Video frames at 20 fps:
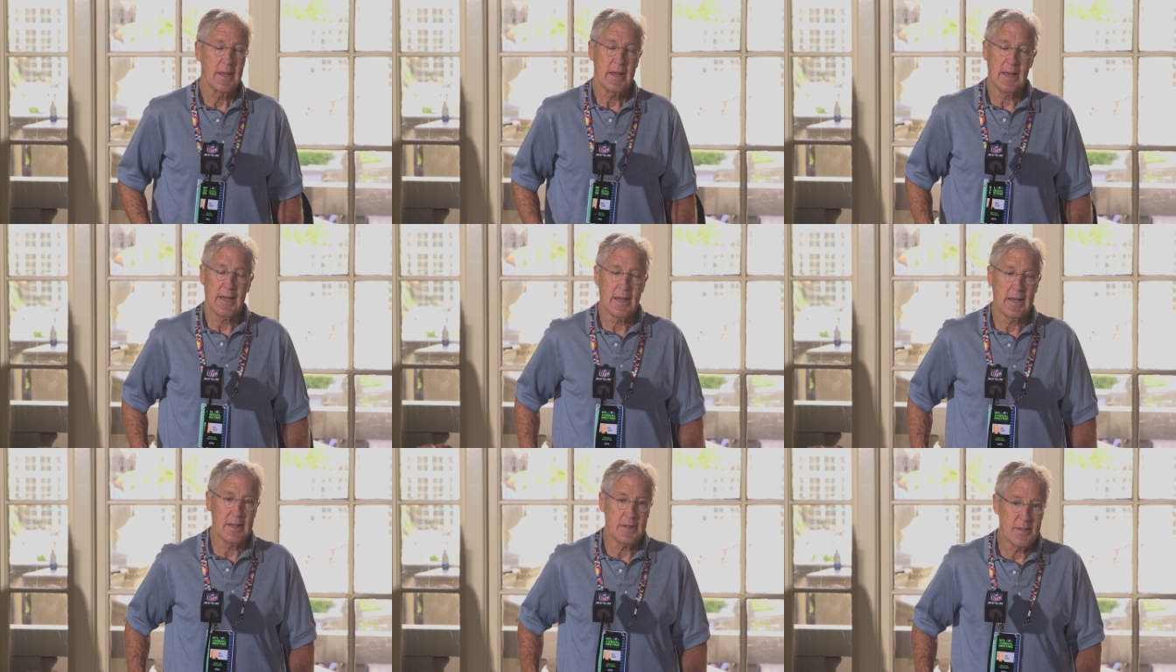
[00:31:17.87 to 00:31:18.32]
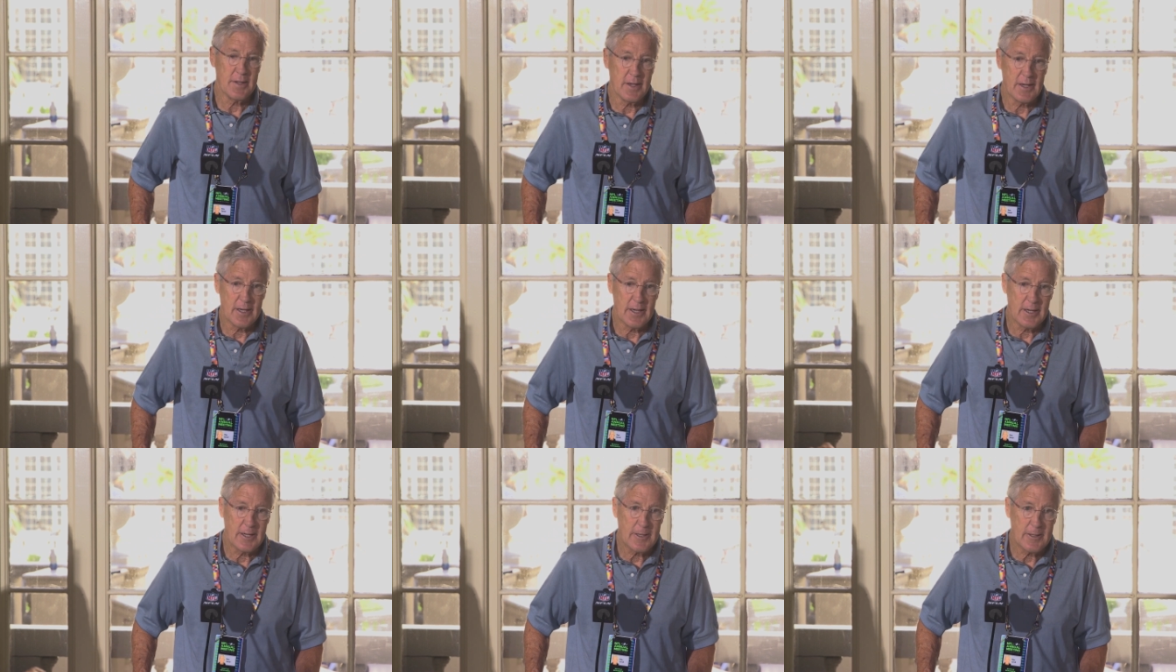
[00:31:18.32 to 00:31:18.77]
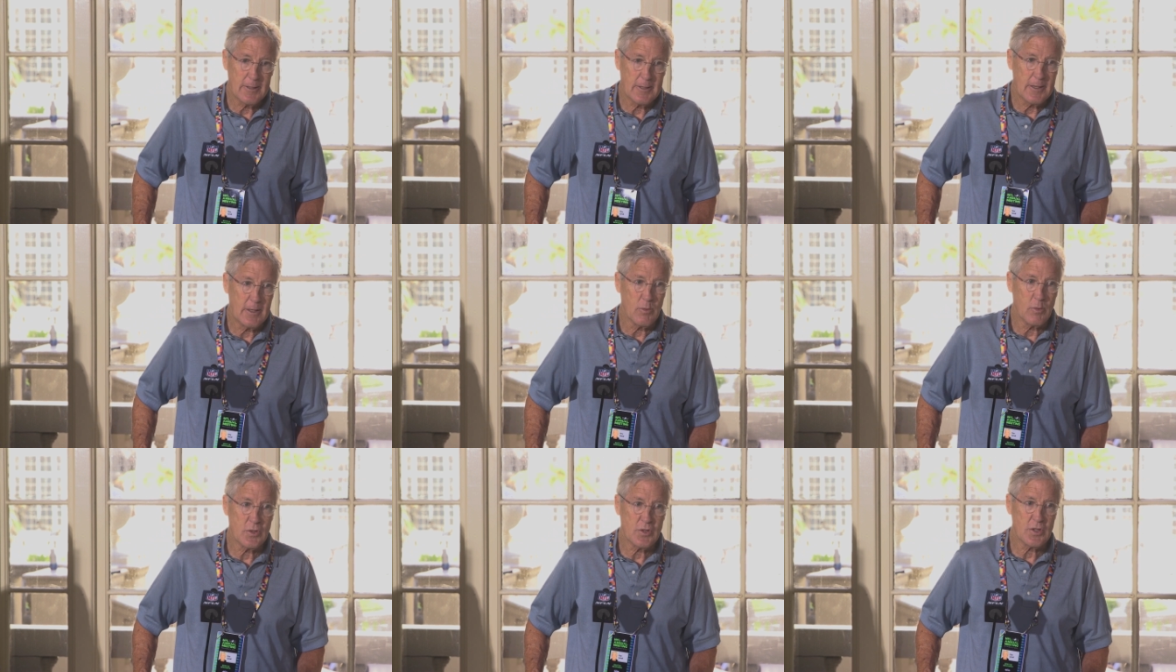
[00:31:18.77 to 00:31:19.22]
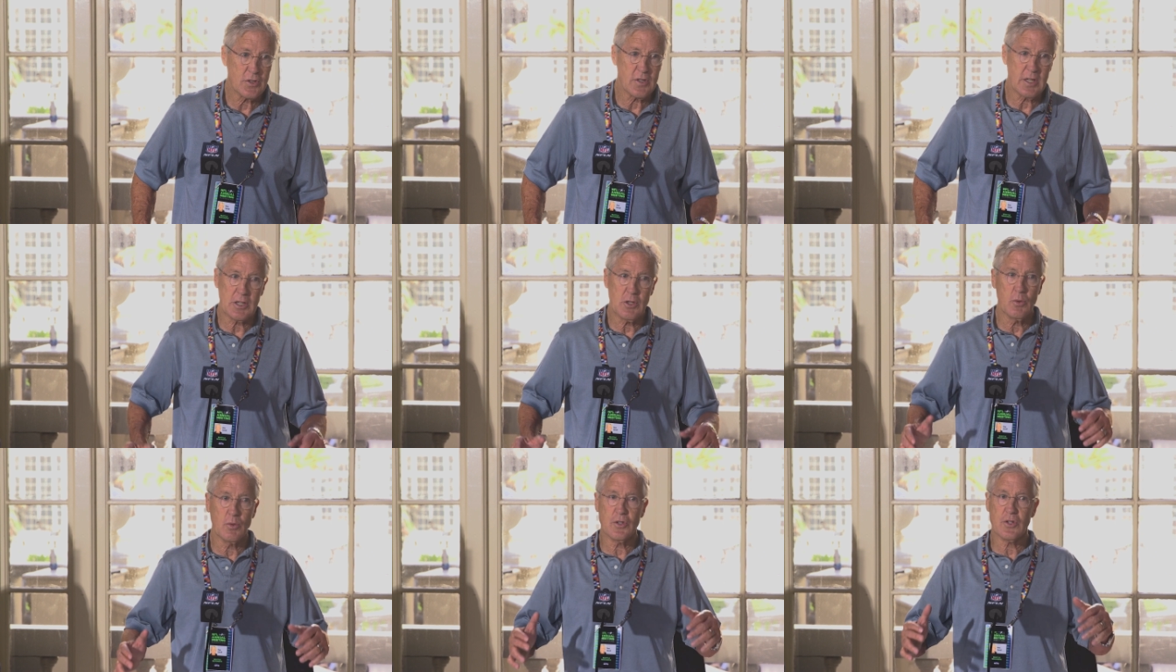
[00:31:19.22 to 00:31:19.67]
And uh, it was just
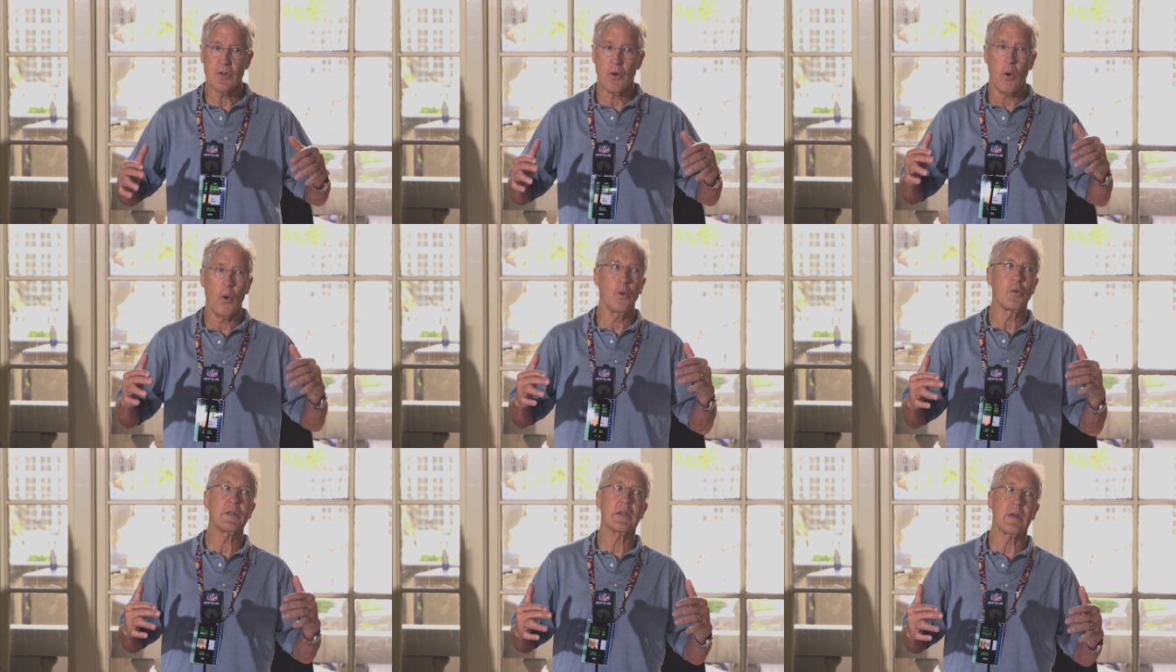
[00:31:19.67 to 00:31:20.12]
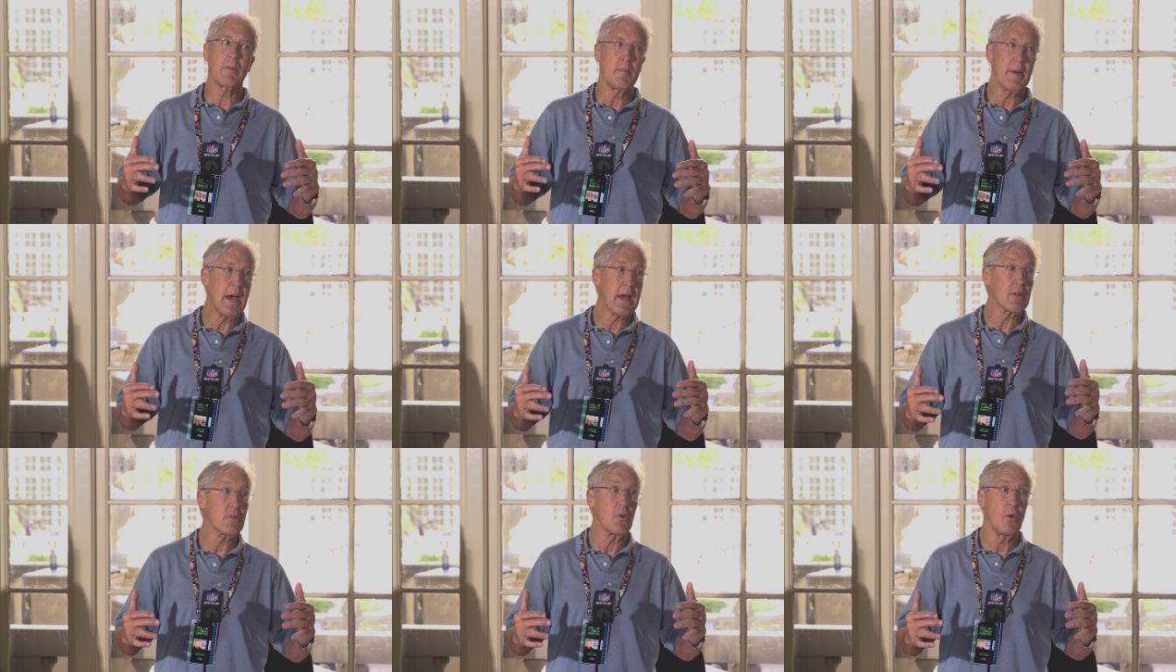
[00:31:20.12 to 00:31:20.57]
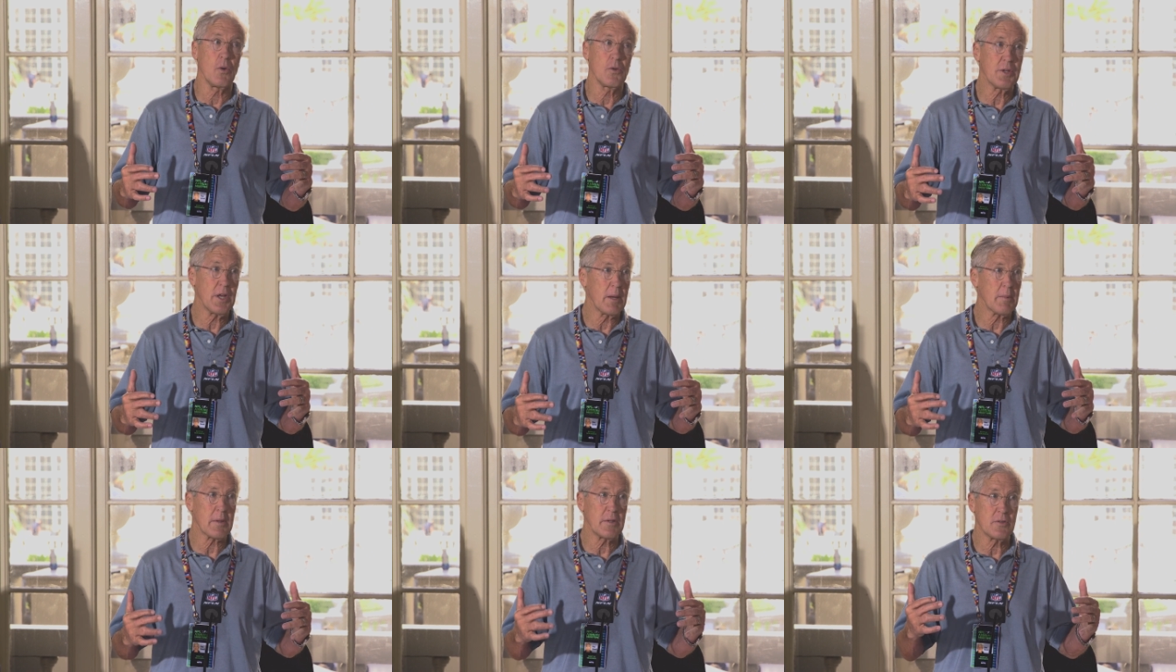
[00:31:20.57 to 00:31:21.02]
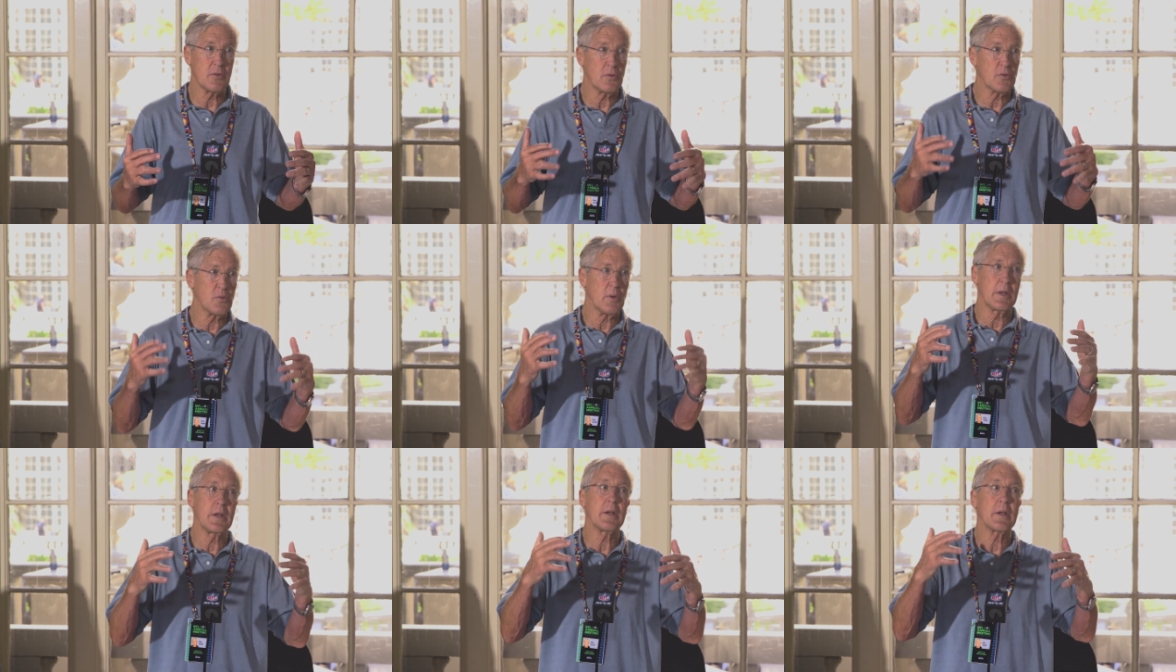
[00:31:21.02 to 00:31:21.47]
like you were just holding him back the whole time because he
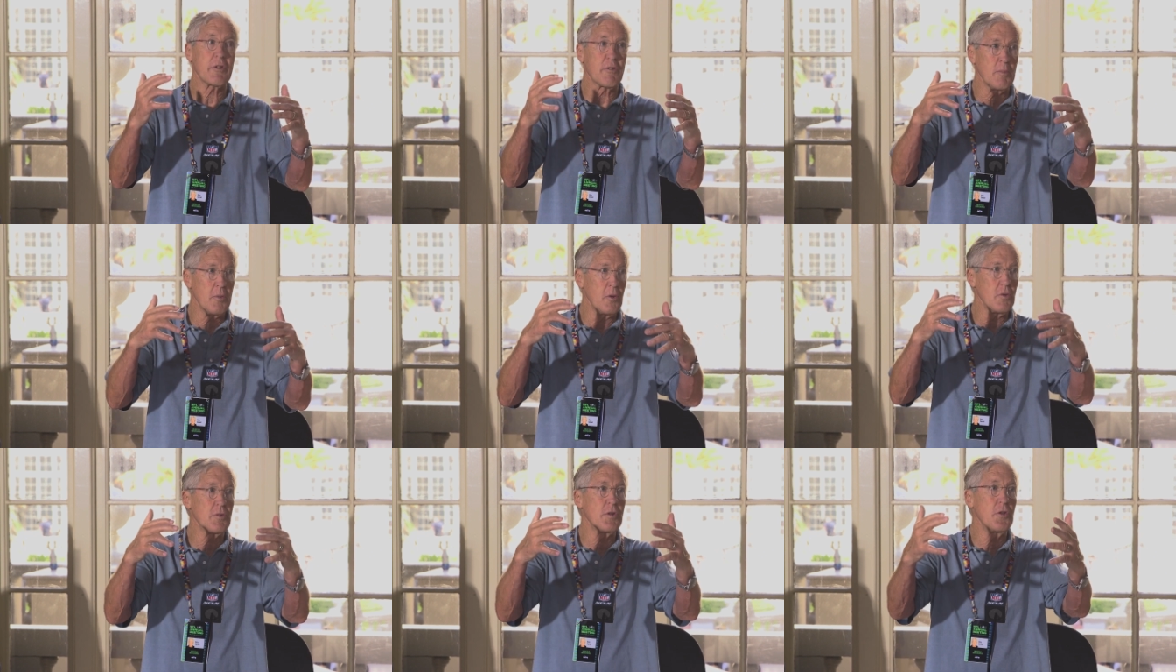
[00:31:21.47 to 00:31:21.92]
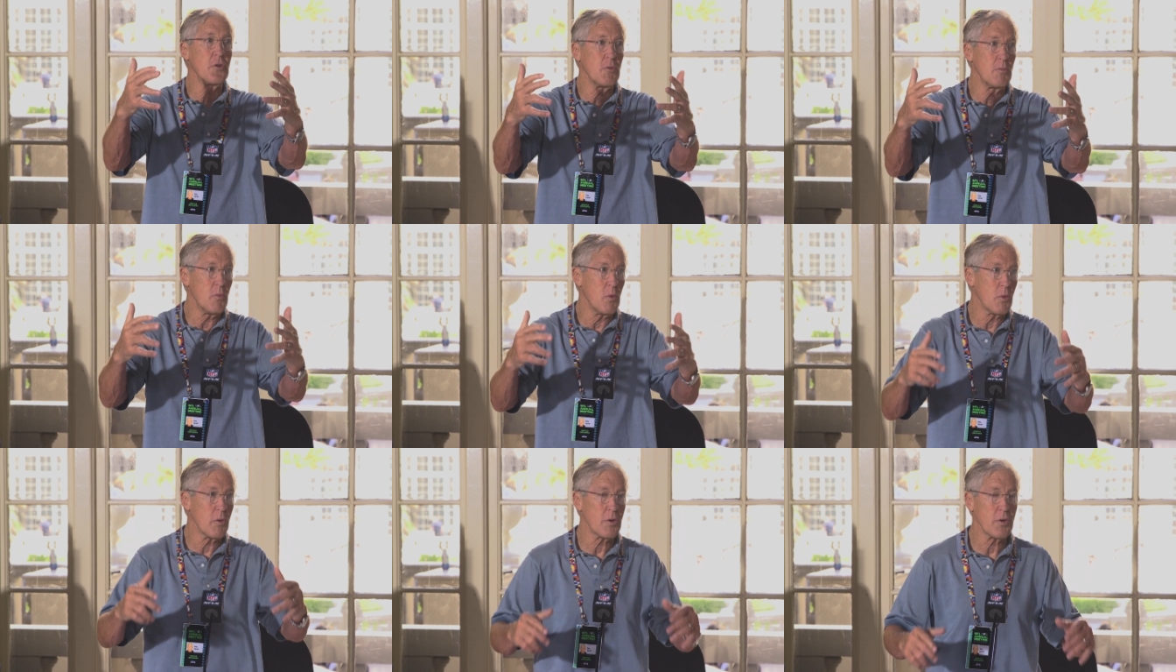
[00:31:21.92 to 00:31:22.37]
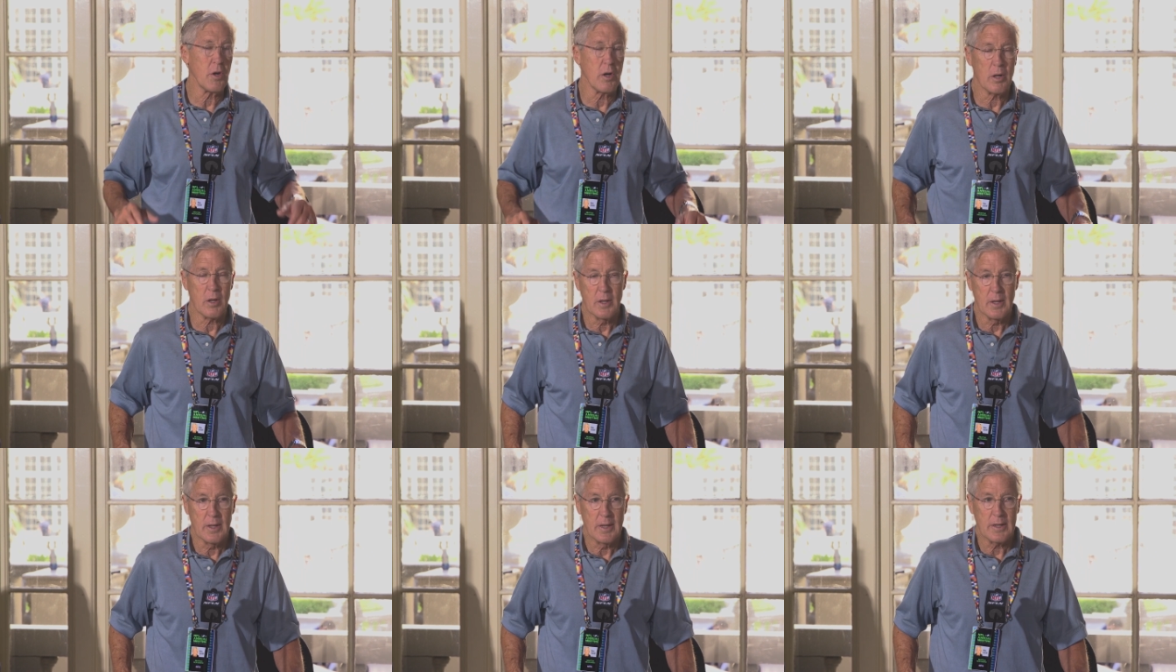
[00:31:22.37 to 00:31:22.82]
was ready to explode to do more and all.